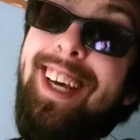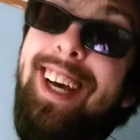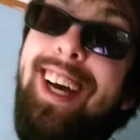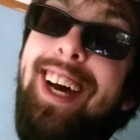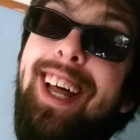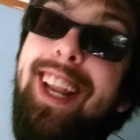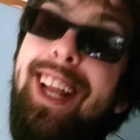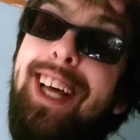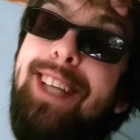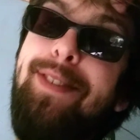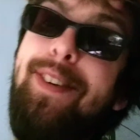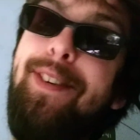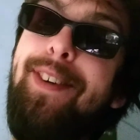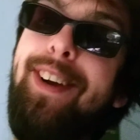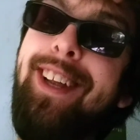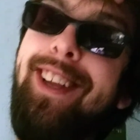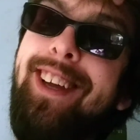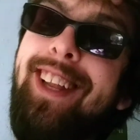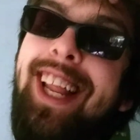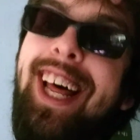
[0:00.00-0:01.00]
lost my
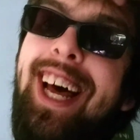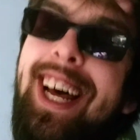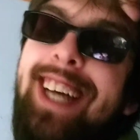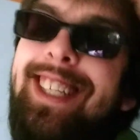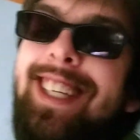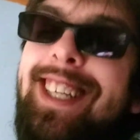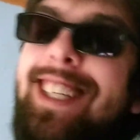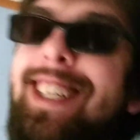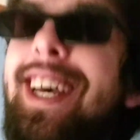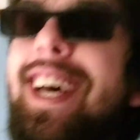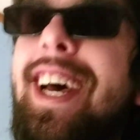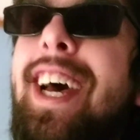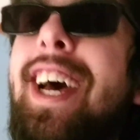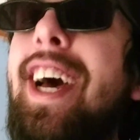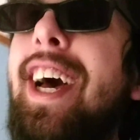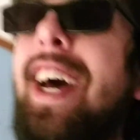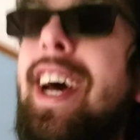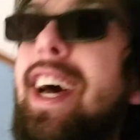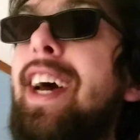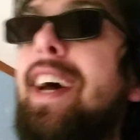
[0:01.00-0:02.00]
regular glasses.
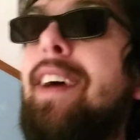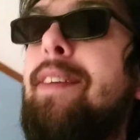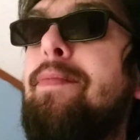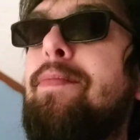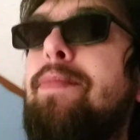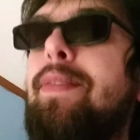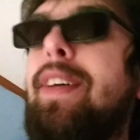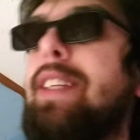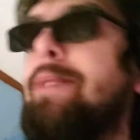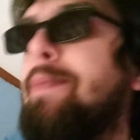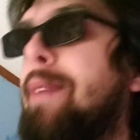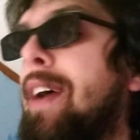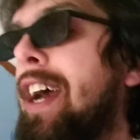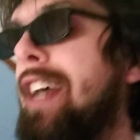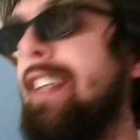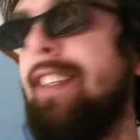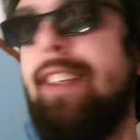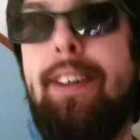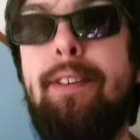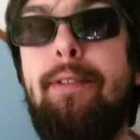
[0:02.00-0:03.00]
And plus my
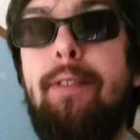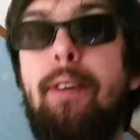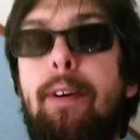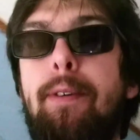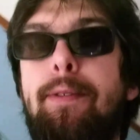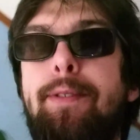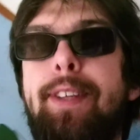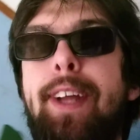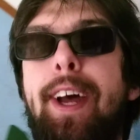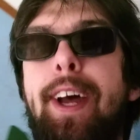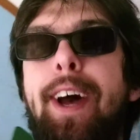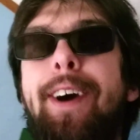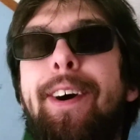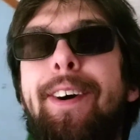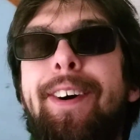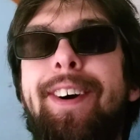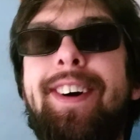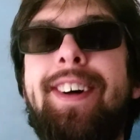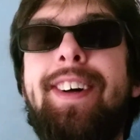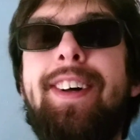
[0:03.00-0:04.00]
eyes look gross now.
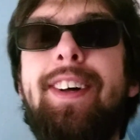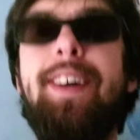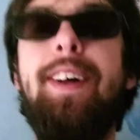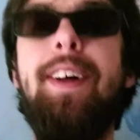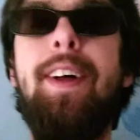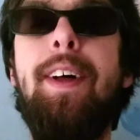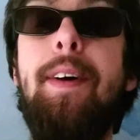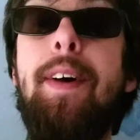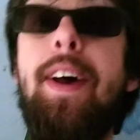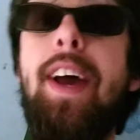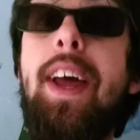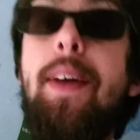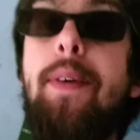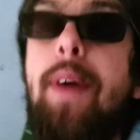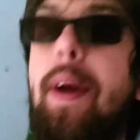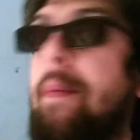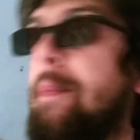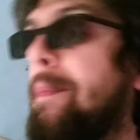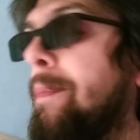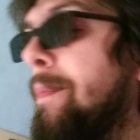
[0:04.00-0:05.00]
Anyway.
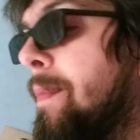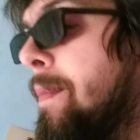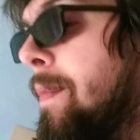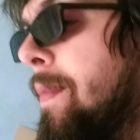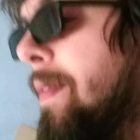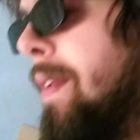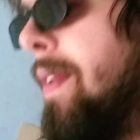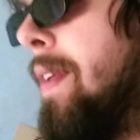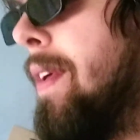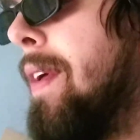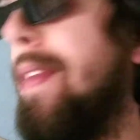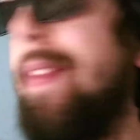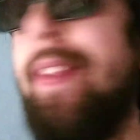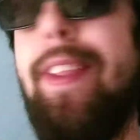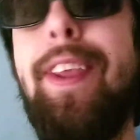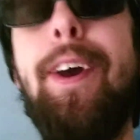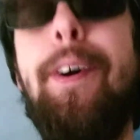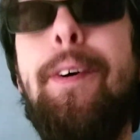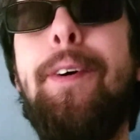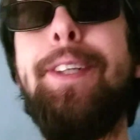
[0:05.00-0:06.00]

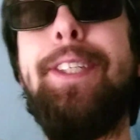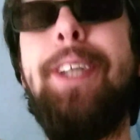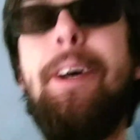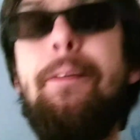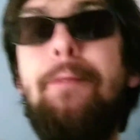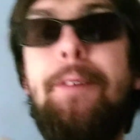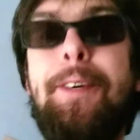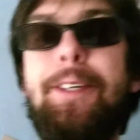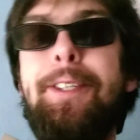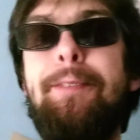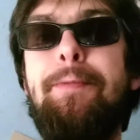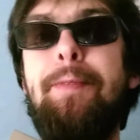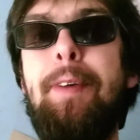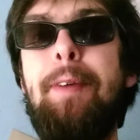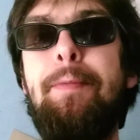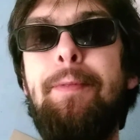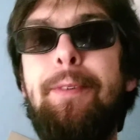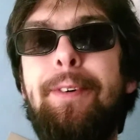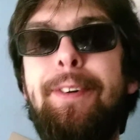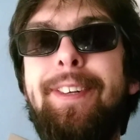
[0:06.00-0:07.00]
What's up, fish
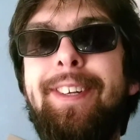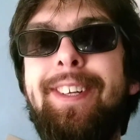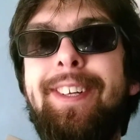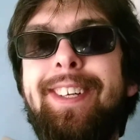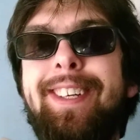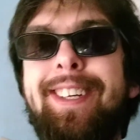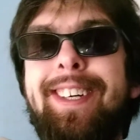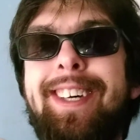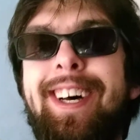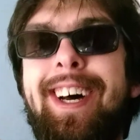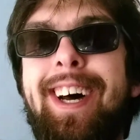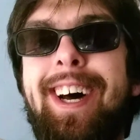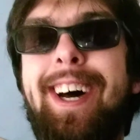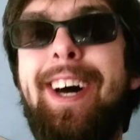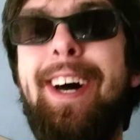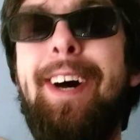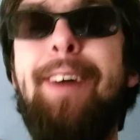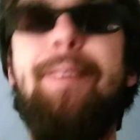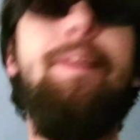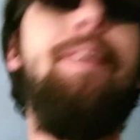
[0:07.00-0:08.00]
people?
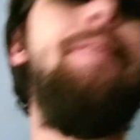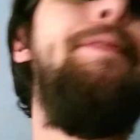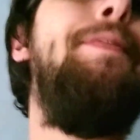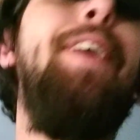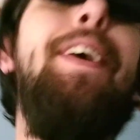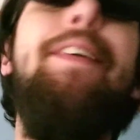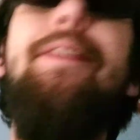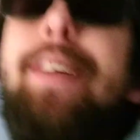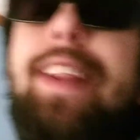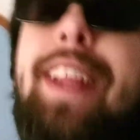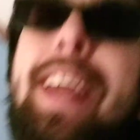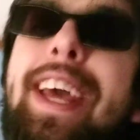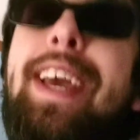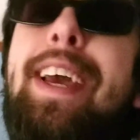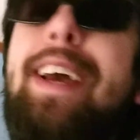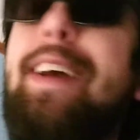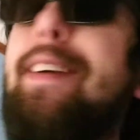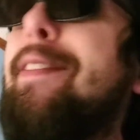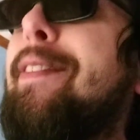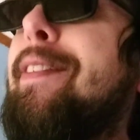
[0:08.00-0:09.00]
I feel like...
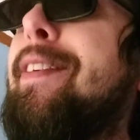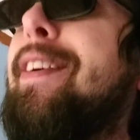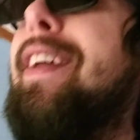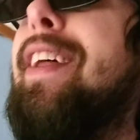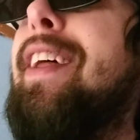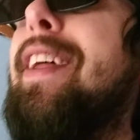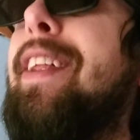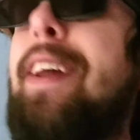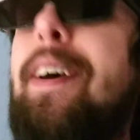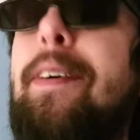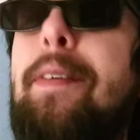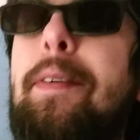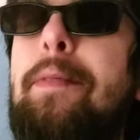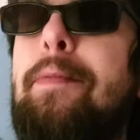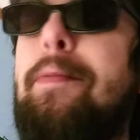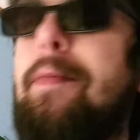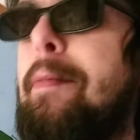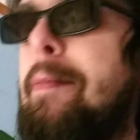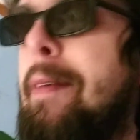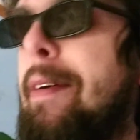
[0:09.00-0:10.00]
I want to
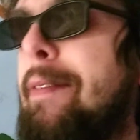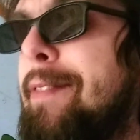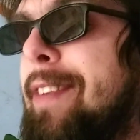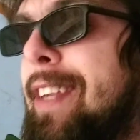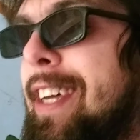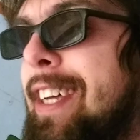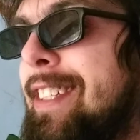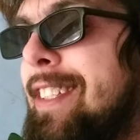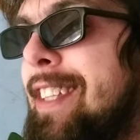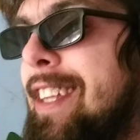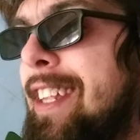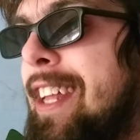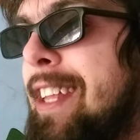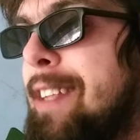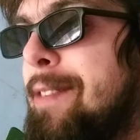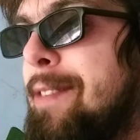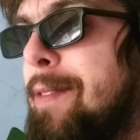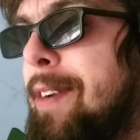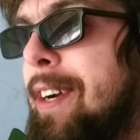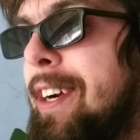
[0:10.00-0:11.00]
rip off Dustin.
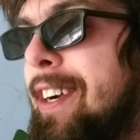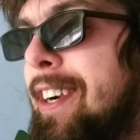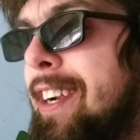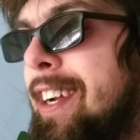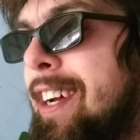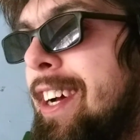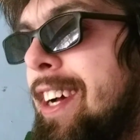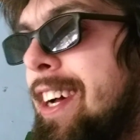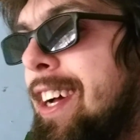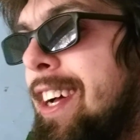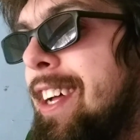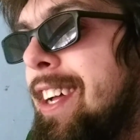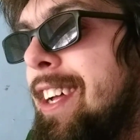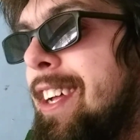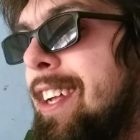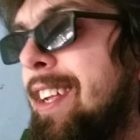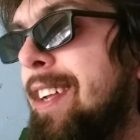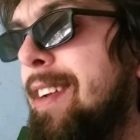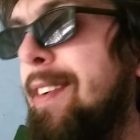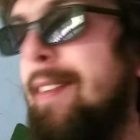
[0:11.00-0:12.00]
That's weird. I
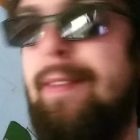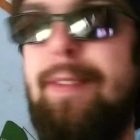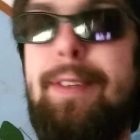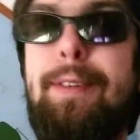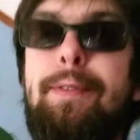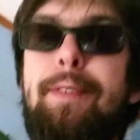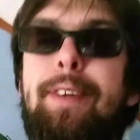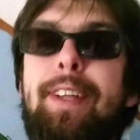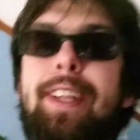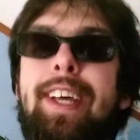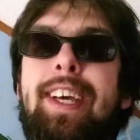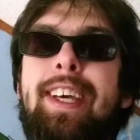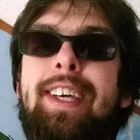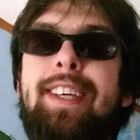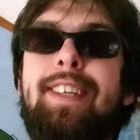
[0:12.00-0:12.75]
just feel like